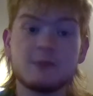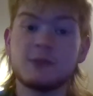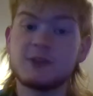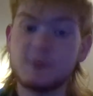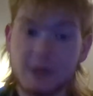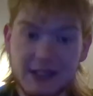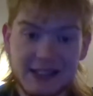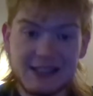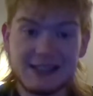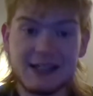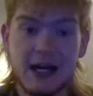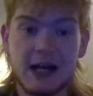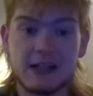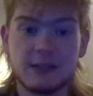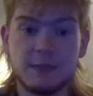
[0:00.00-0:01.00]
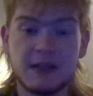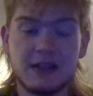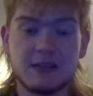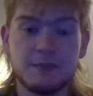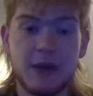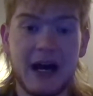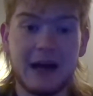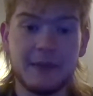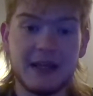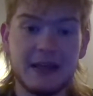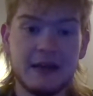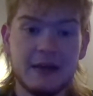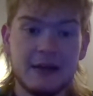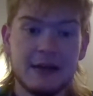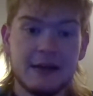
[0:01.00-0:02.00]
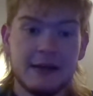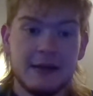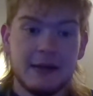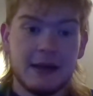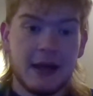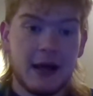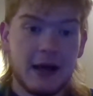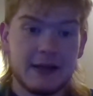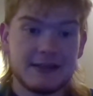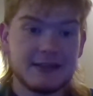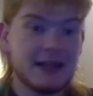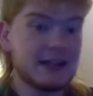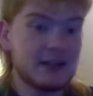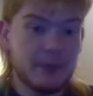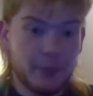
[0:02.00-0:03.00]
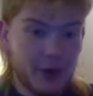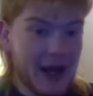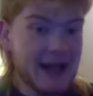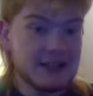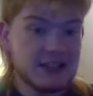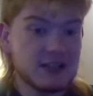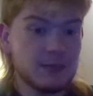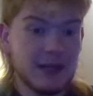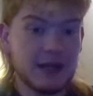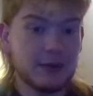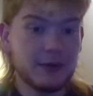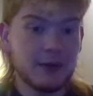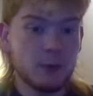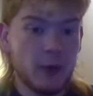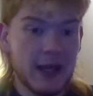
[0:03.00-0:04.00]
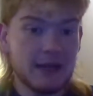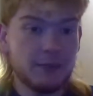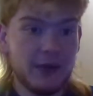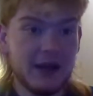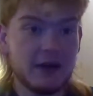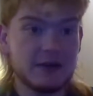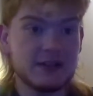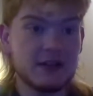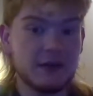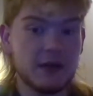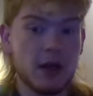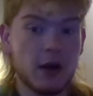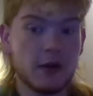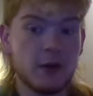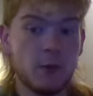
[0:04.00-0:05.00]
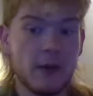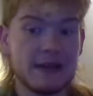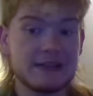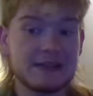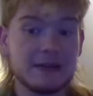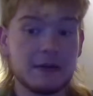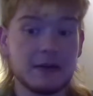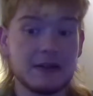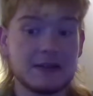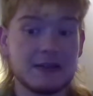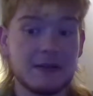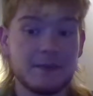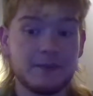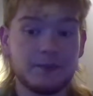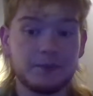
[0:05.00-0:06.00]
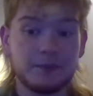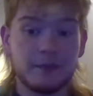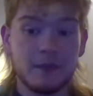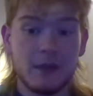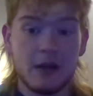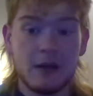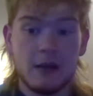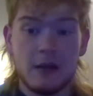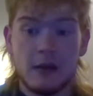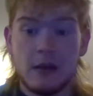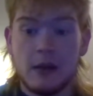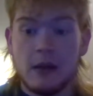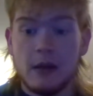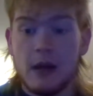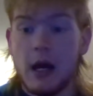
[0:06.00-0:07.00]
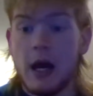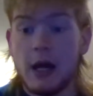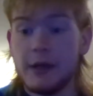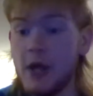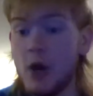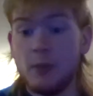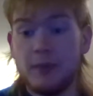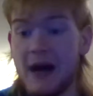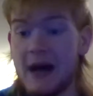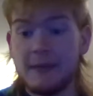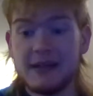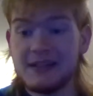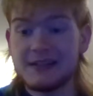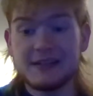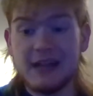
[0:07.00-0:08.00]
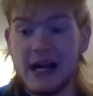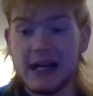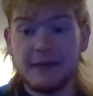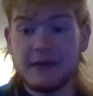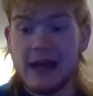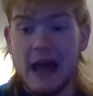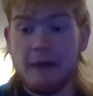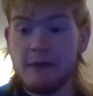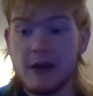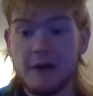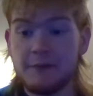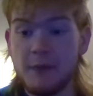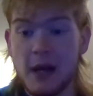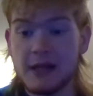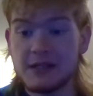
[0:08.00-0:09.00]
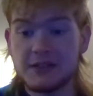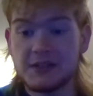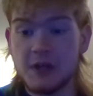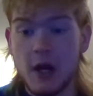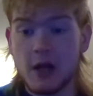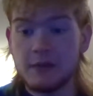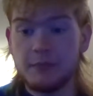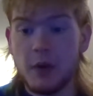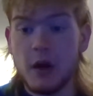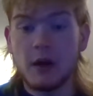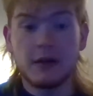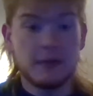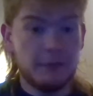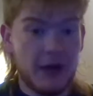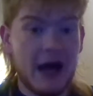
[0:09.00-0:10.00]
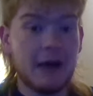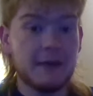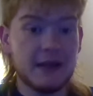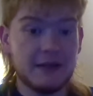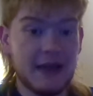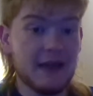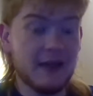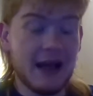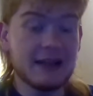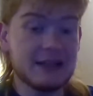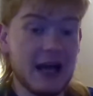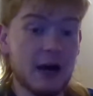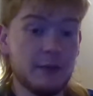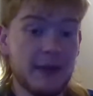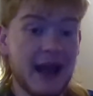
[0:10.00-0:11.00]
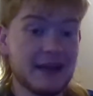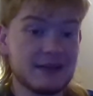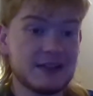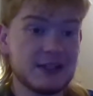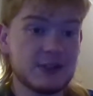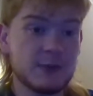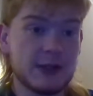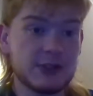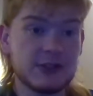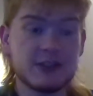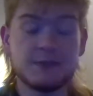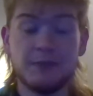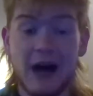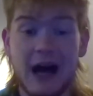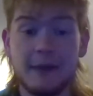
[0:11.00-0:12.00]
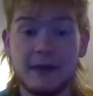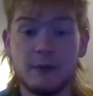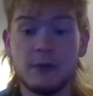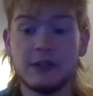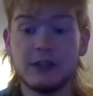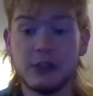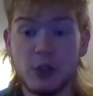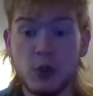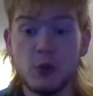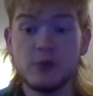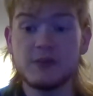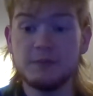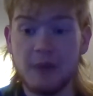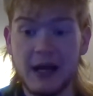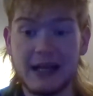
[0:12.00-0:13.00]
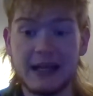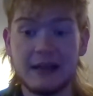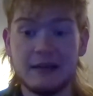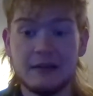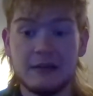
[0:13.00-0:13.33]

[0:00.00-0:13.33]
which really sucks because Bobby is like the Brad Smith and Wayne Peterson of the ARCA West series. No, Bobby does not even have enough money to start and park. Bobby, that's how bad the situation is. Bobby would lose money